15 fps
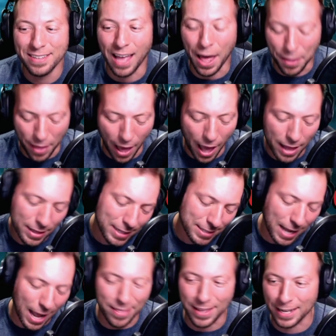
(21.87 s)
At
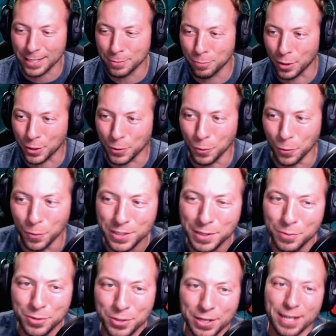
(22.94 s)
least I think it's pretty cool. We'll
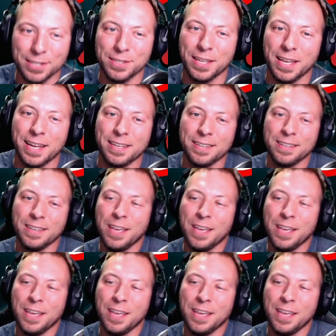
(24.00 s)
see what you guys think.